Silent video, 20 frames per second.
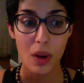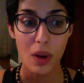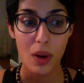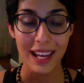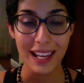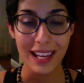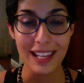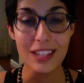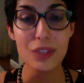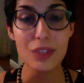
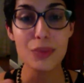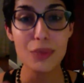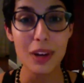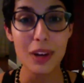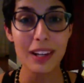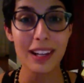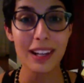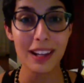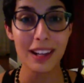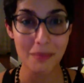is
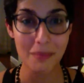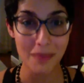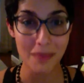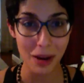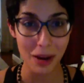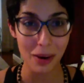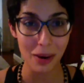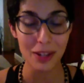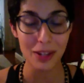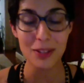running a
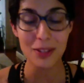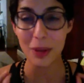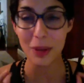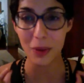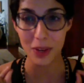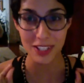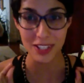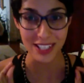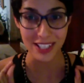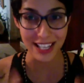marathon, here's my
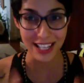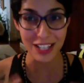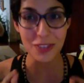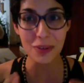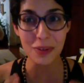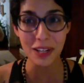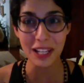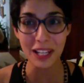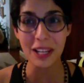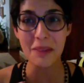question, is
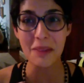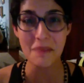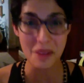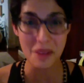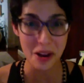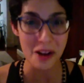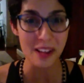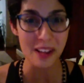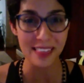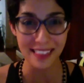running a
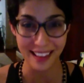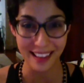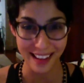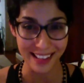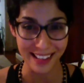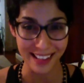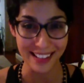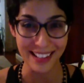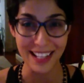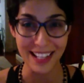
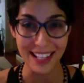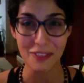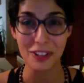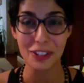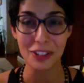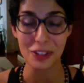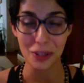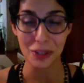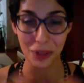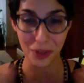marathon
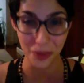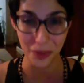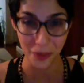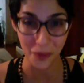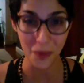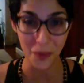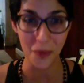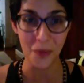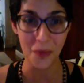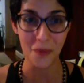even your
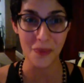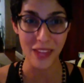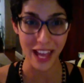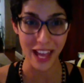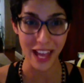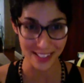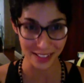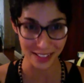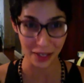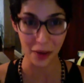goal
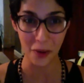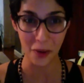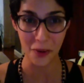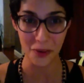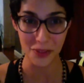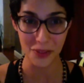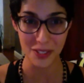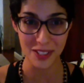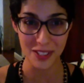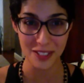as a
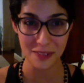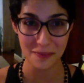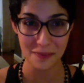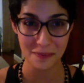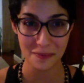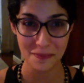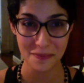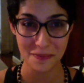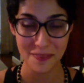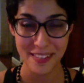coach?
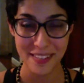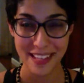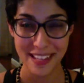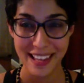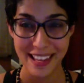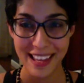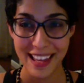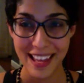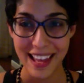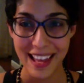
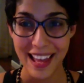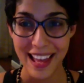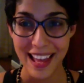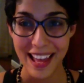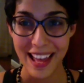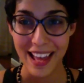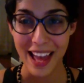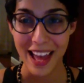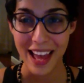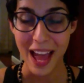
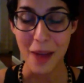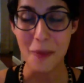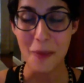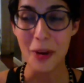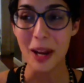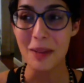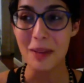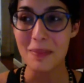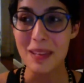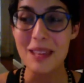And what
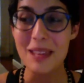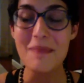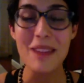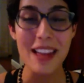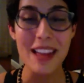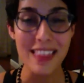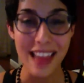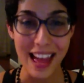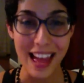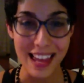I mean
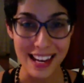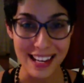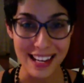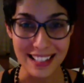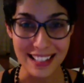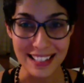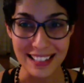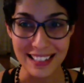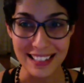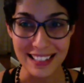by that
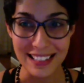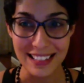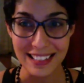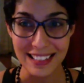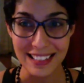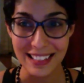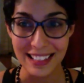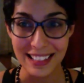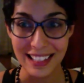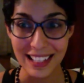is,
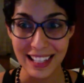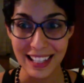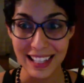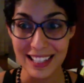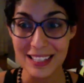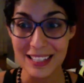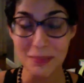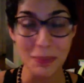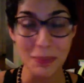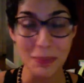
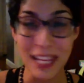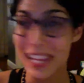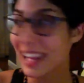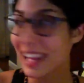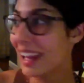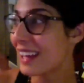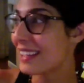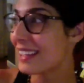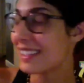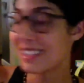is
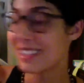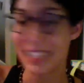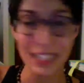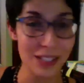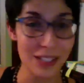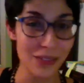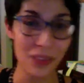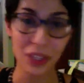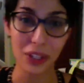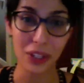being a
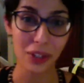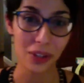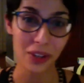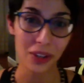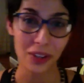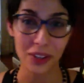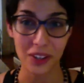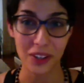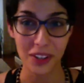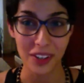six figure
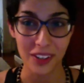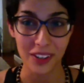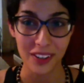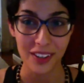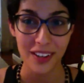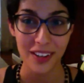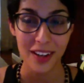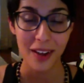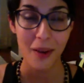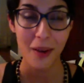earner
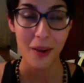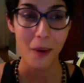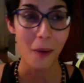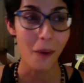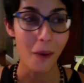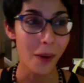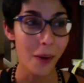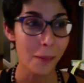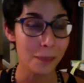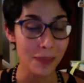
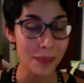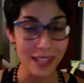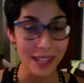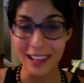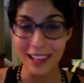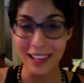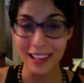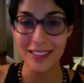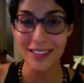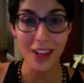or
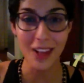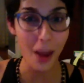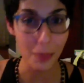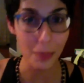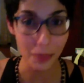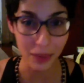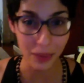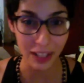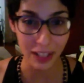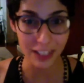being a
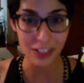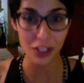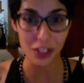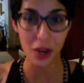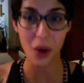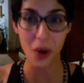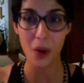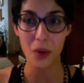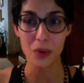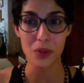top ranked
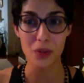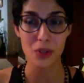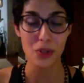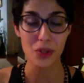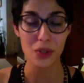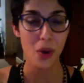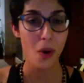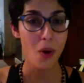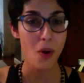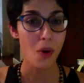
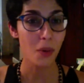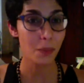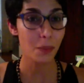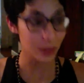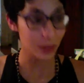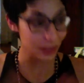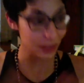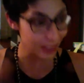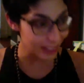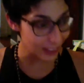coach or
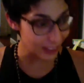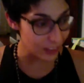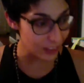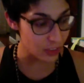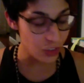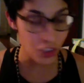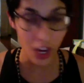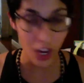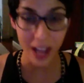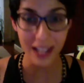building a
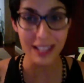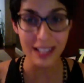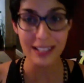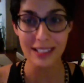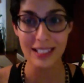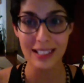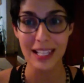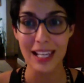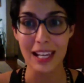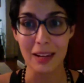giant
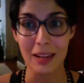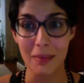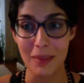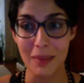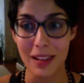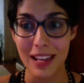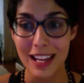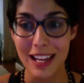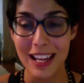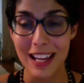team,
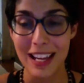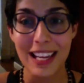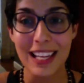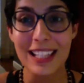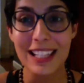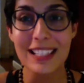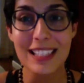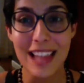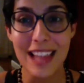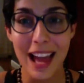
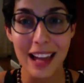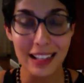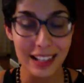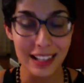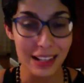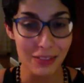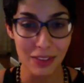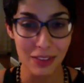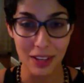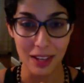is that
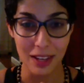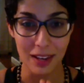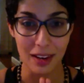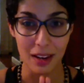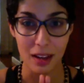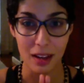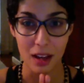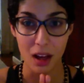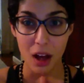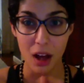even
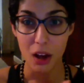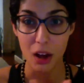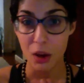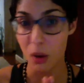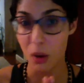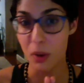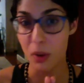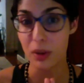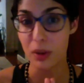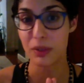a
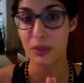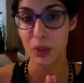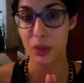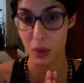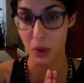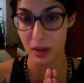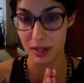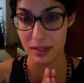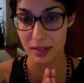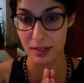goal of
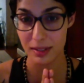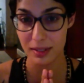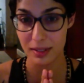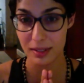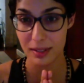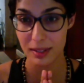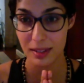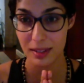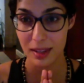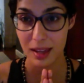yours?
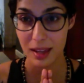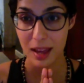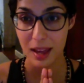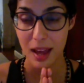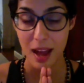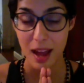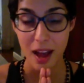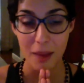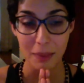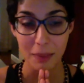
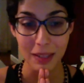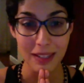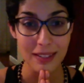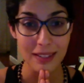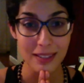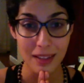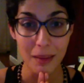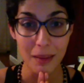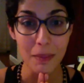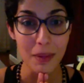Um, because
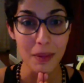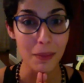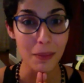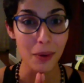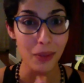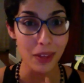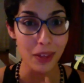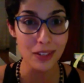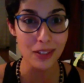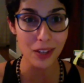some
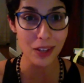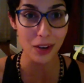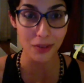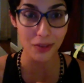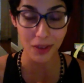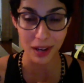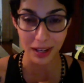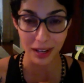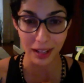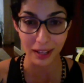people they start
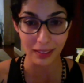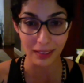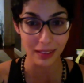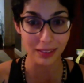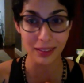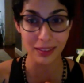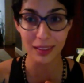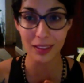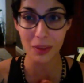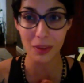running and they
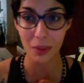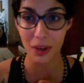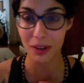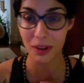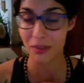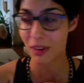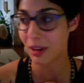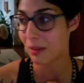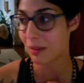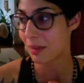think they want to
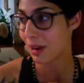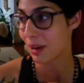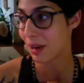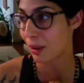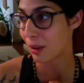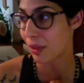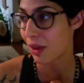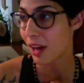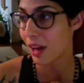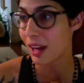run a
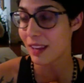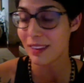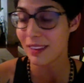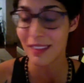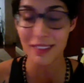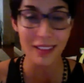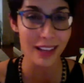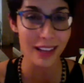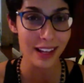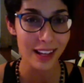marathon, and
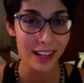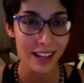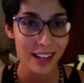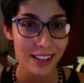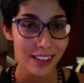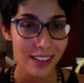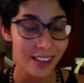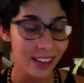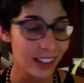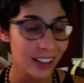then they
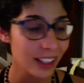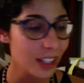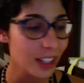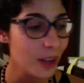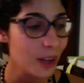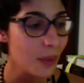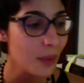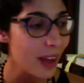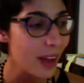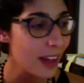they're like, you
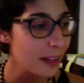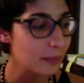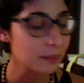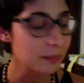know what?